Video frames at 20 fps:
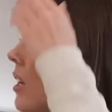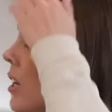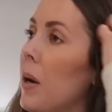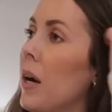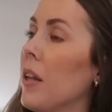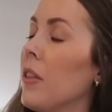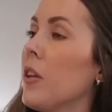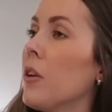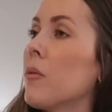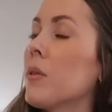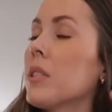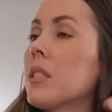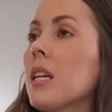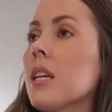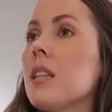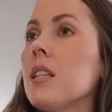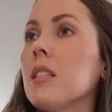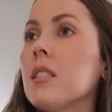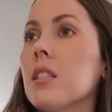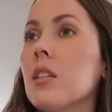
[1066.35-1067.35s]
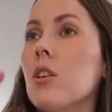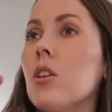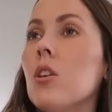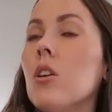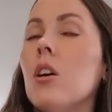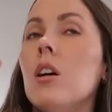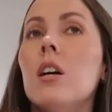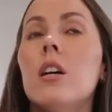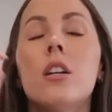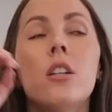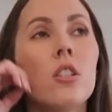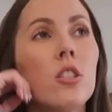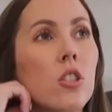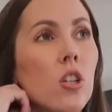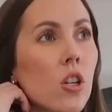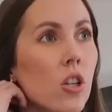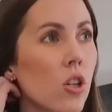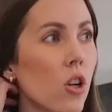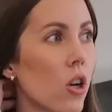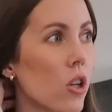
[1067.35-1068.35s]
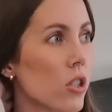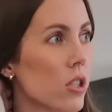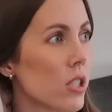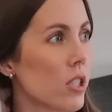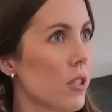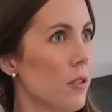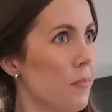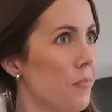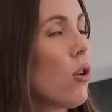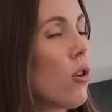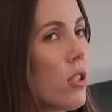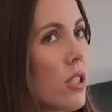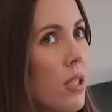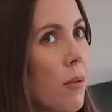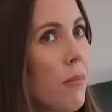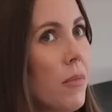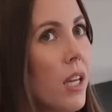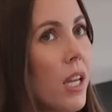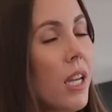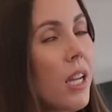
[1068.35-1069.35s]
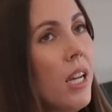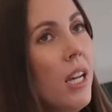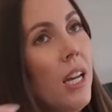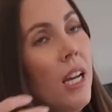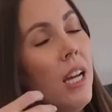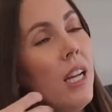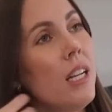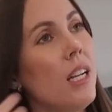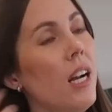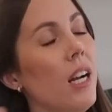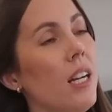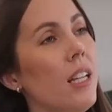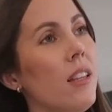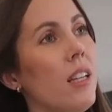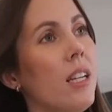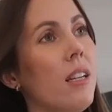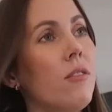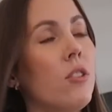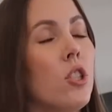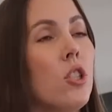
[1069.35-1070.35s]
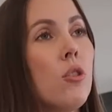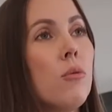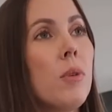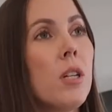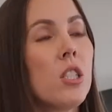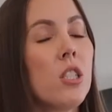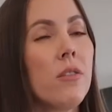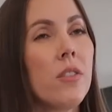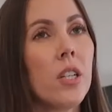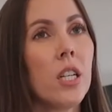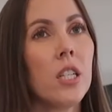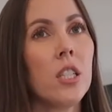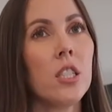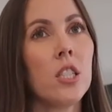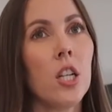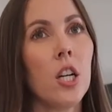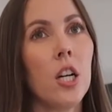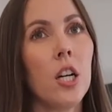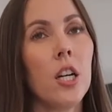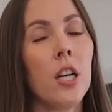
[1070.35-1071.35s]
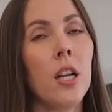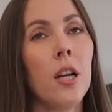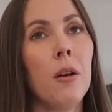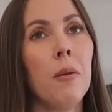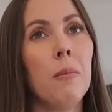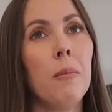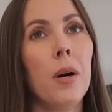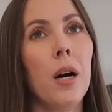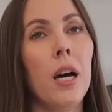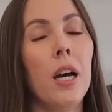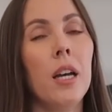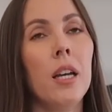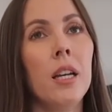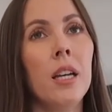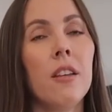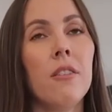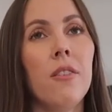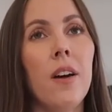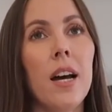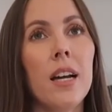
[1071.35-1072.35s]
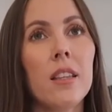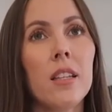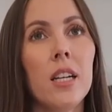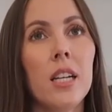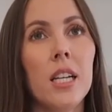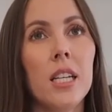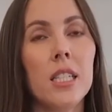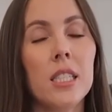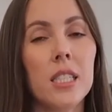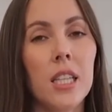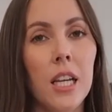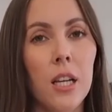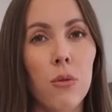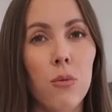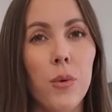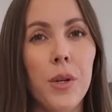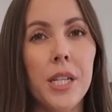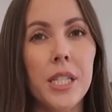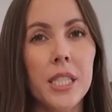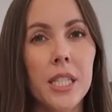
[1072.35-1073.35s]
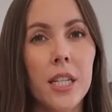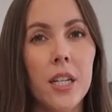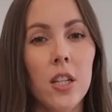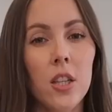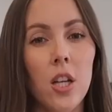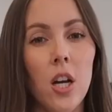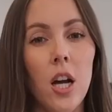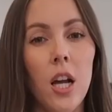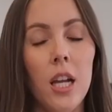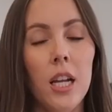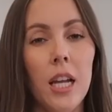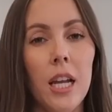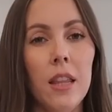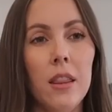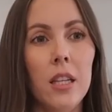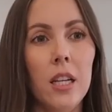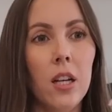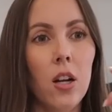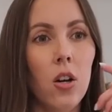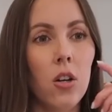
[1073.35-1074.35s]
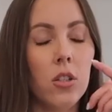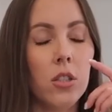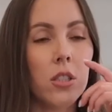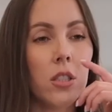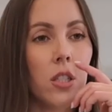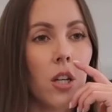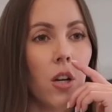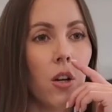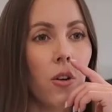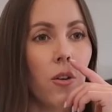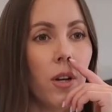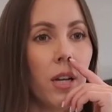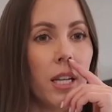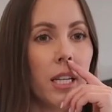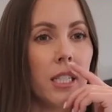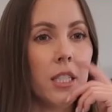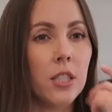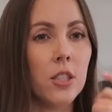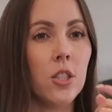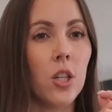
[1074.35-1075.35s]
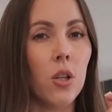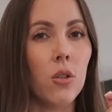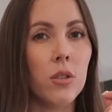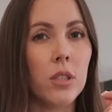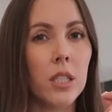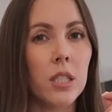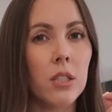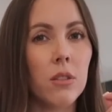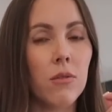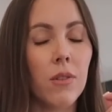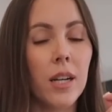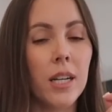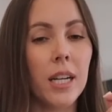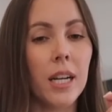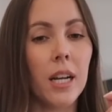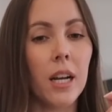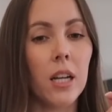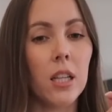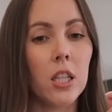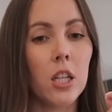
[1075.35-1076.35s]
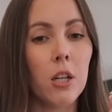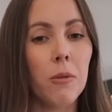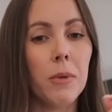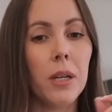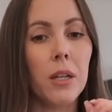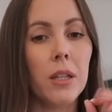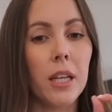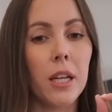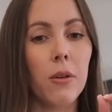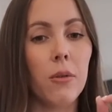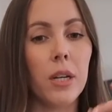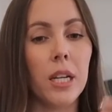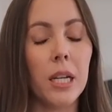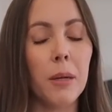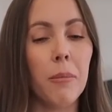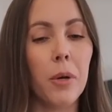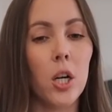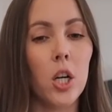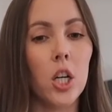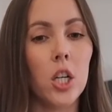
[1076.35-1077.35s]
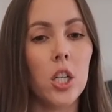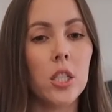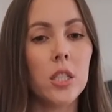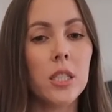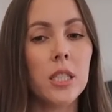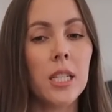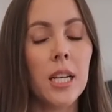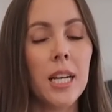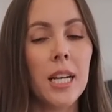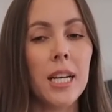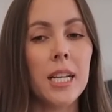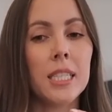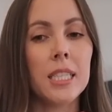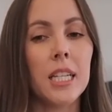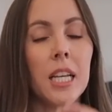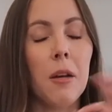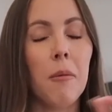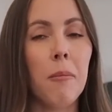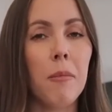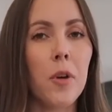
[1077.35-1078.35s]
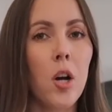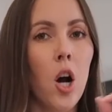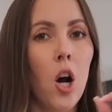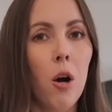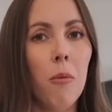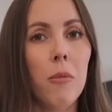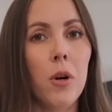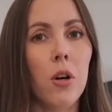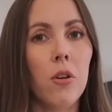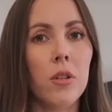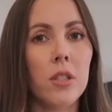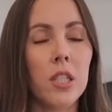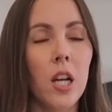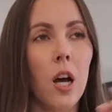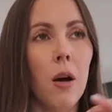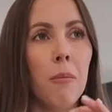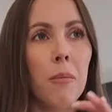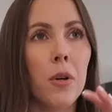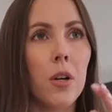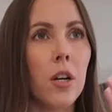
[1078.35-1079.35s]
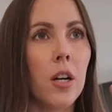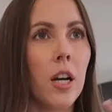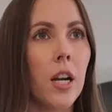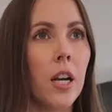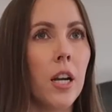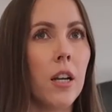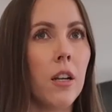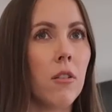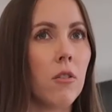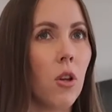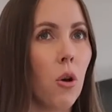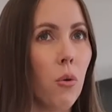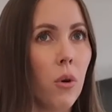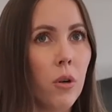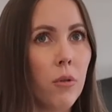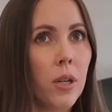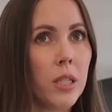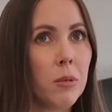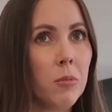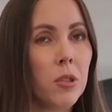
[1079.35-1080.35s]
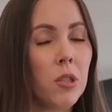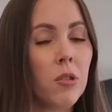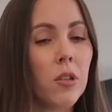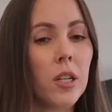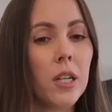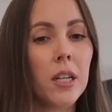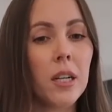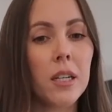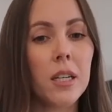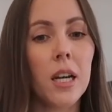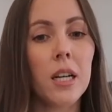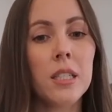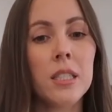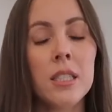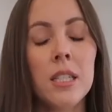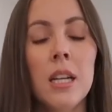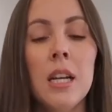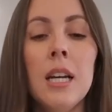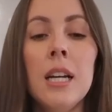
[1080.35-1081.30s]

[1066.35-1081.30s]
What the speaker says: But there was like these little circles or something. Not anything of too much of a concern, but the fact that he's like wheezing a lot, and then also his nose is running a little bit, like when he purrs. It's like a combo, is upper and lower respiratory, I guess.